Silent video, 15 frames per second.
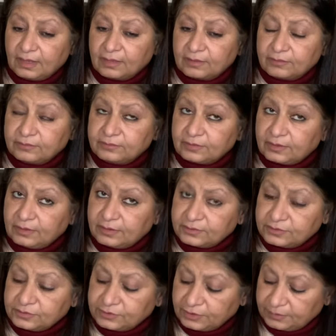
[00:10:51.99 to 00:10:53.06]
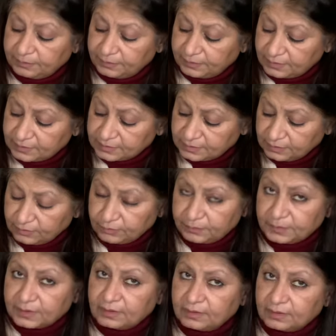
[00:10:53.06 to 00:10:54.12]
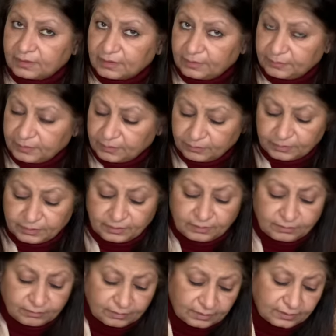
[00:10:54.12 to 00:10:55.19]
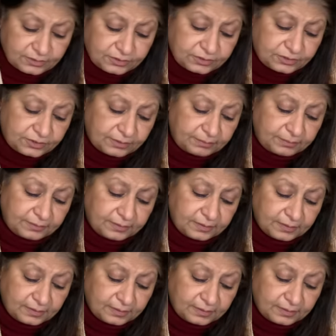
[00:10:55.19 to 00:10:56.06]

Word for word: a good relationship there is a new beginning coming with a new relationship